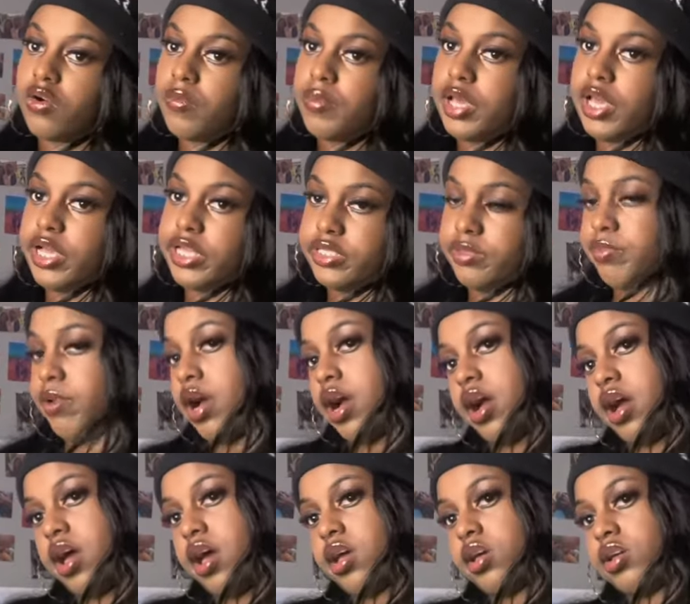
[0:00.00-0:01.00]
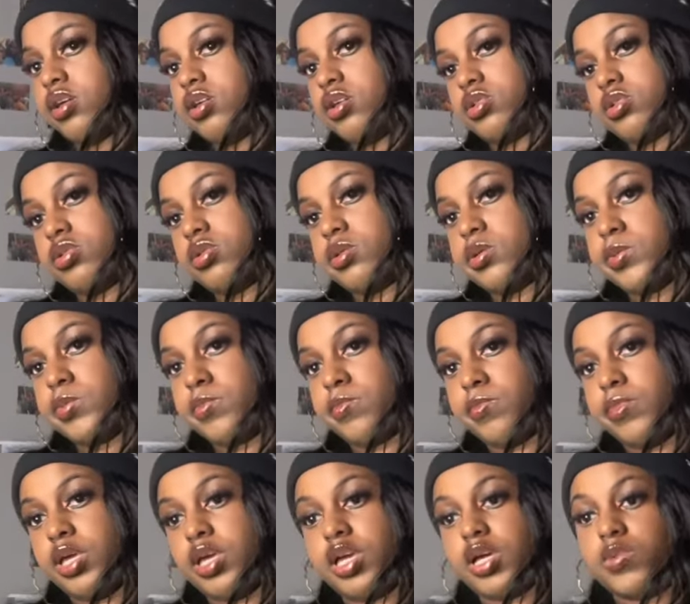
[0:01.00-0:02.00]
passed by,
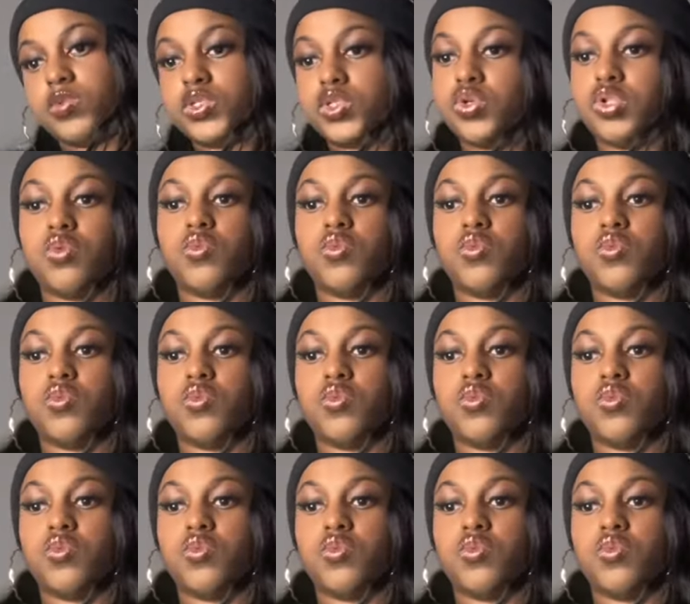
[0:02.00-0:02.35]
me and him was cool or